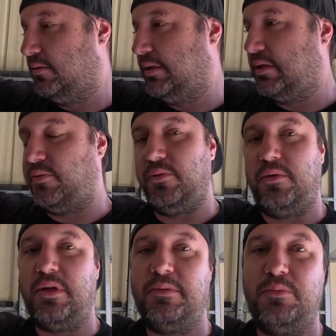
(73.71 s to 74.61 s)
I
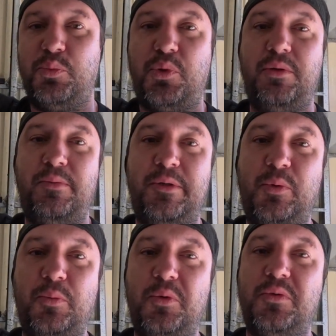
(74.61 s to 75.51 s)
thought I'd put a little bit
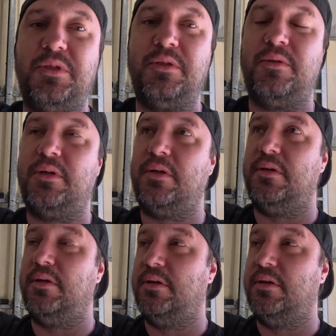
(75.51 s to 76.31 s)
more boost into it, and